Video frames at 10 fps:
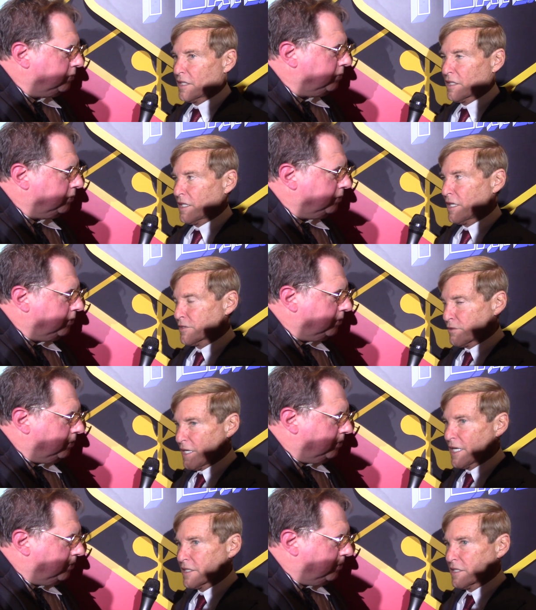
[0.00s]

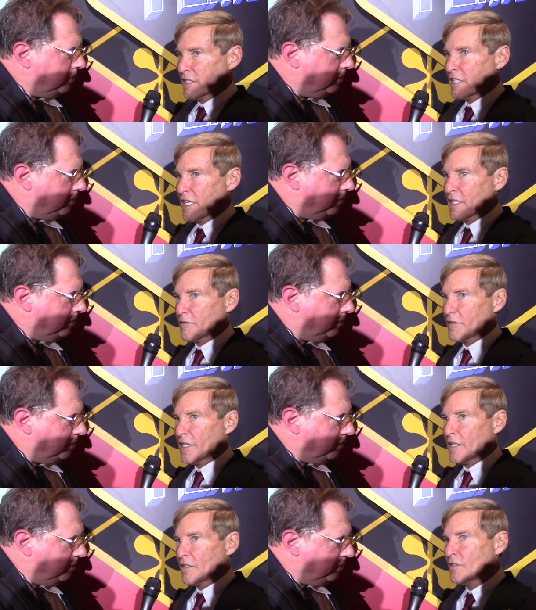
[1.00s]
Speaker 1: contract in the
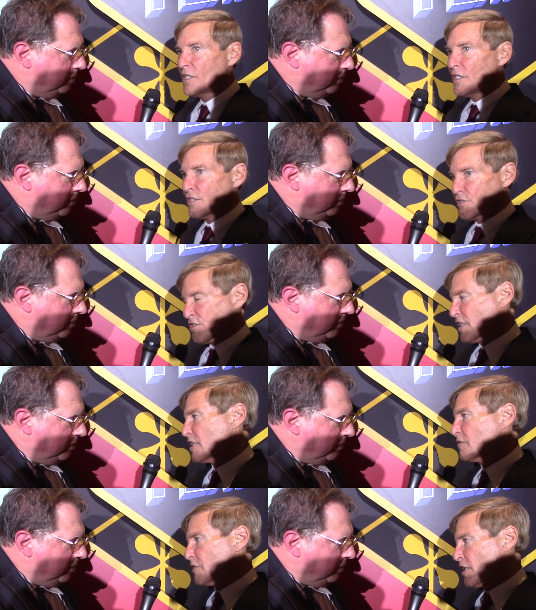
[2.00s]
NFL.
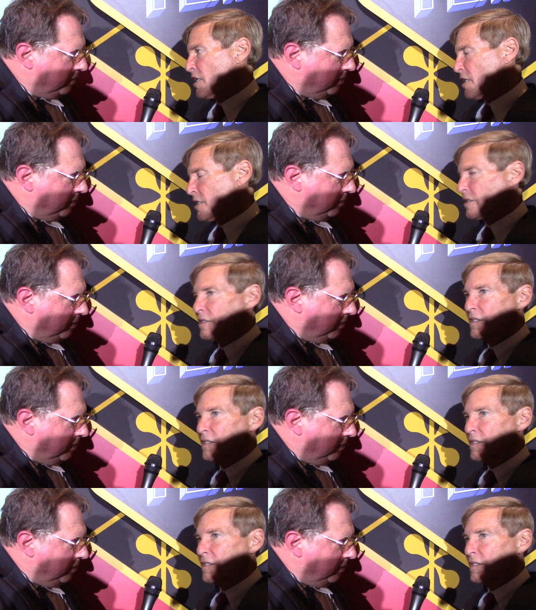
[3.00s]
Steve Young.